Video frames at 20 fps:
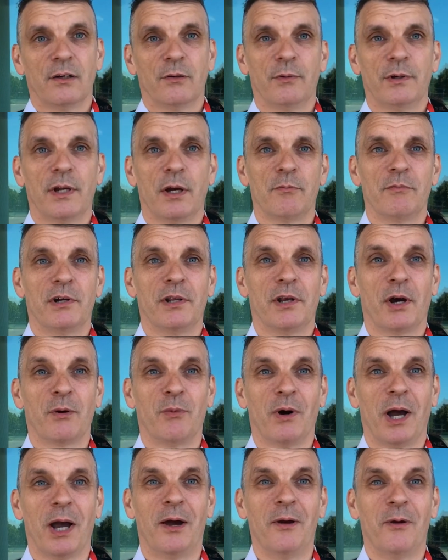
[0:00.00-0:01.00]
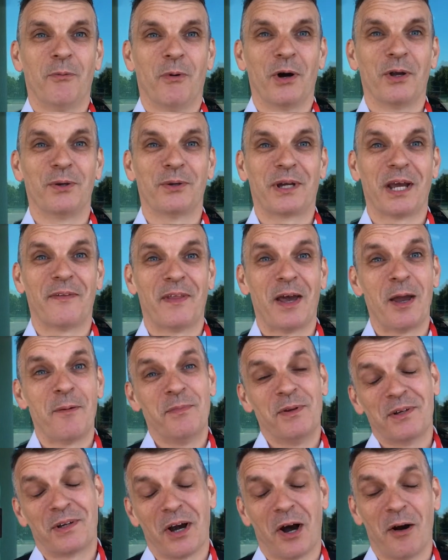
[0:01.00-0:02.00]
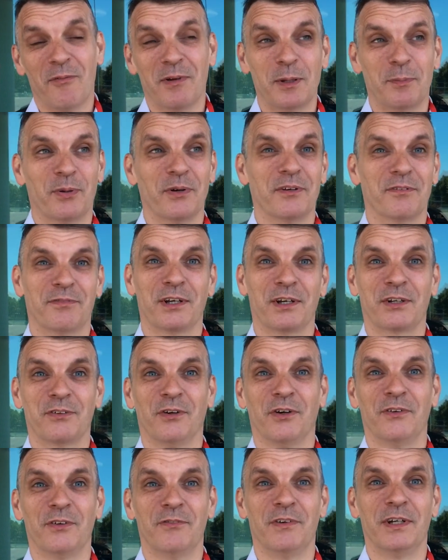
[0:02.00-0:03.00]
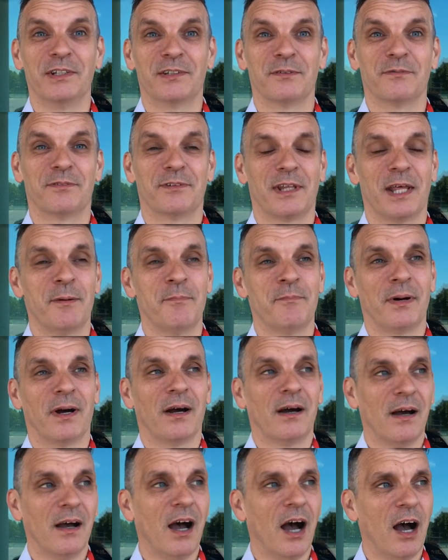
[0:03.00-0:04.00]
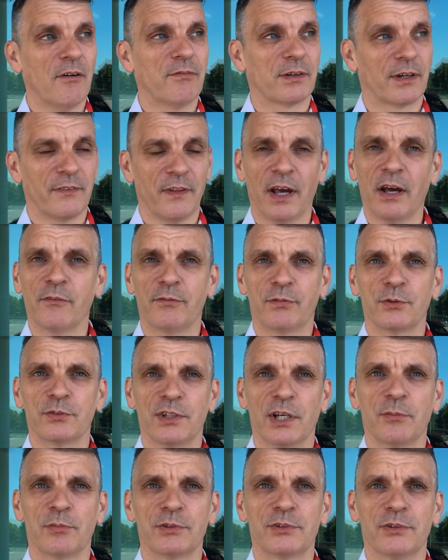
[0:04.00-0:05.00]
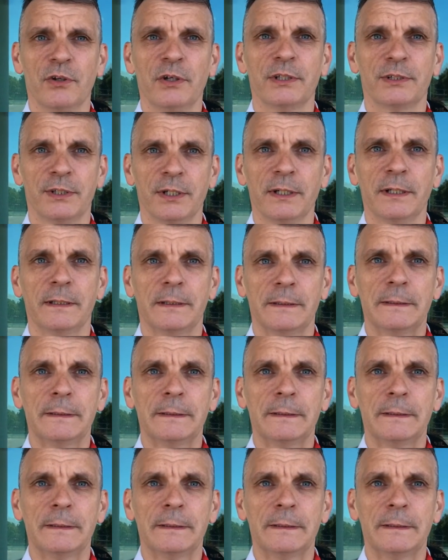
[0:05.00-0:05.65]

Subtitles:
we don't really know why you get them, you can't really put your finger on the reason for them, but other than that, I thought the table was nice, yeah.